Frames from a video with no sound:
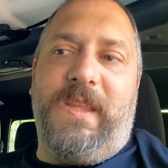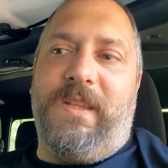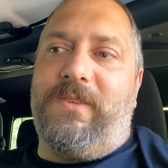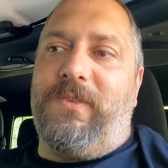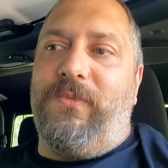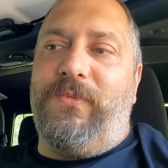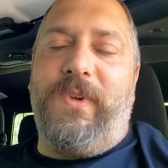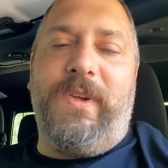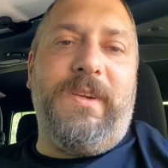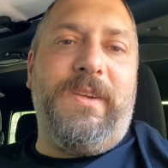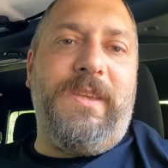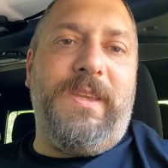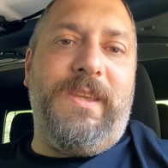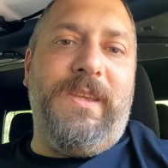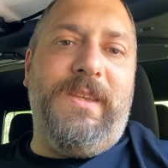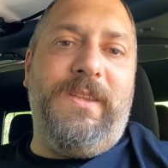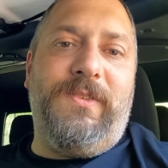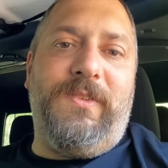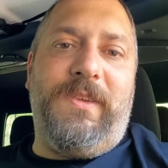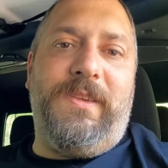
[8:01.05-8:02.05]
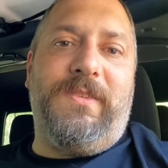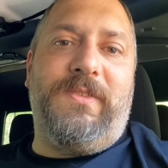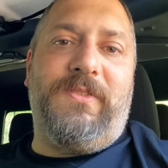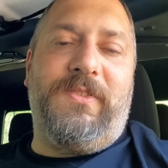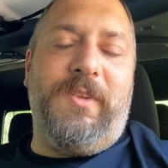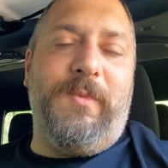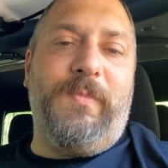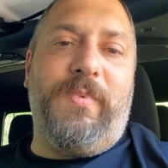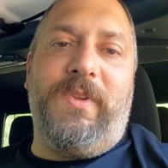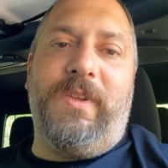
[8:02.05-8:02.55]
it's a very easy,
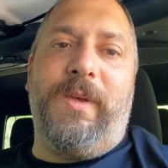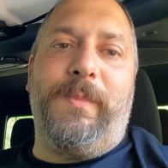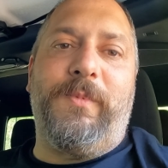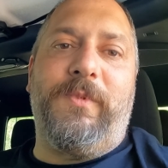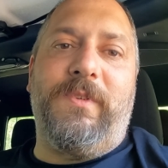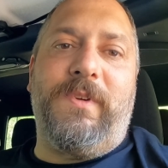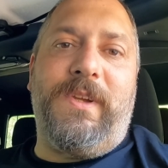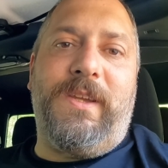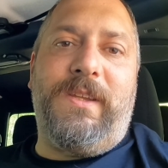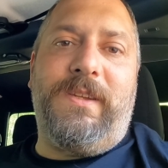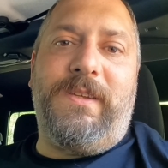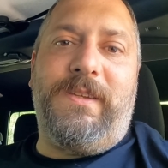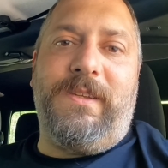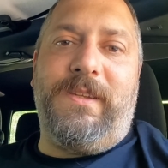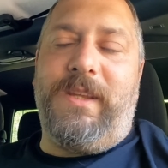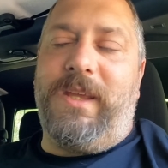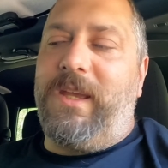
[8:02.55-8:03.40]
simple upgrade,